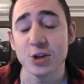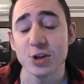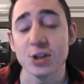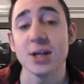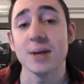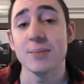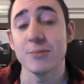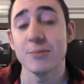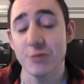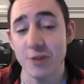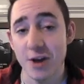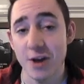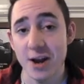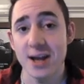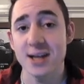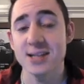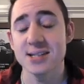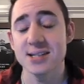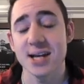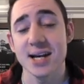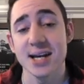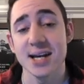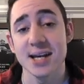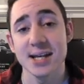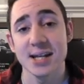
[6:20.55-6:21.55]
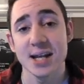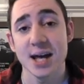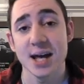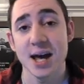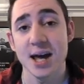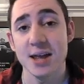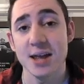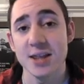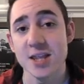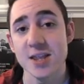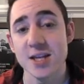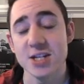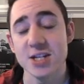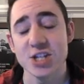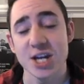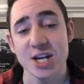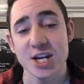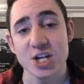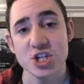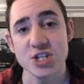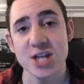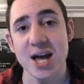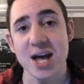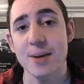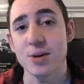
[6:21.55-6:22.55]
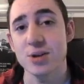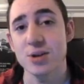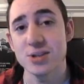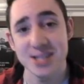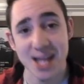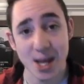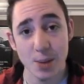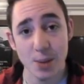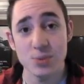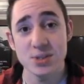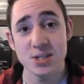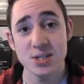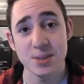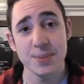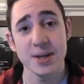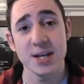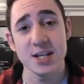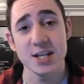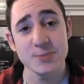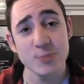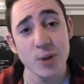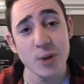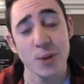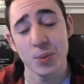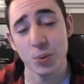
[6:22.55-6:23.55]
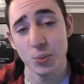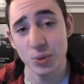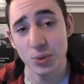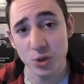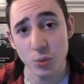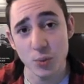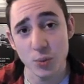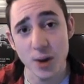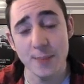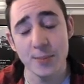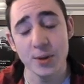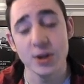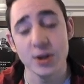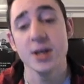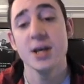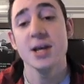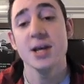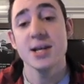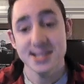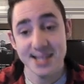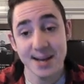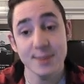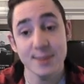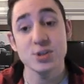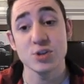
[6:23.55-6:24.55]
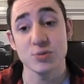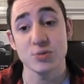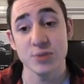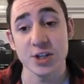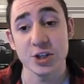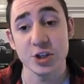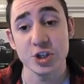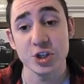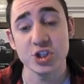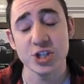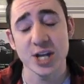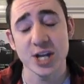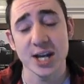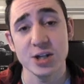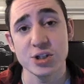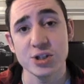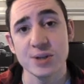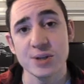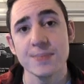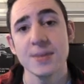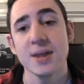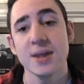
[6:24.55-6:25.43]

I'm very excited that they changed that because that was the biggest problem with the weapon. So that was a really good change.